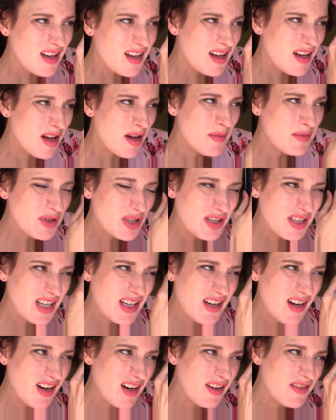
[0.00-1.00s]
I'm looking
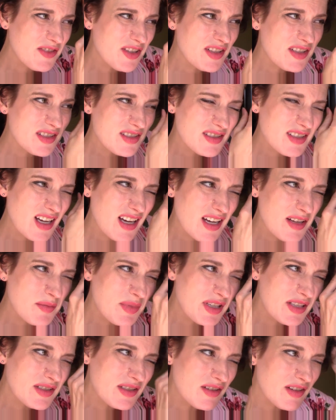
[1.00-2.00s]
off to the side
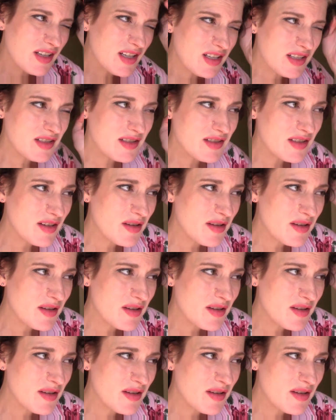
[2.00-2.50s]
because there is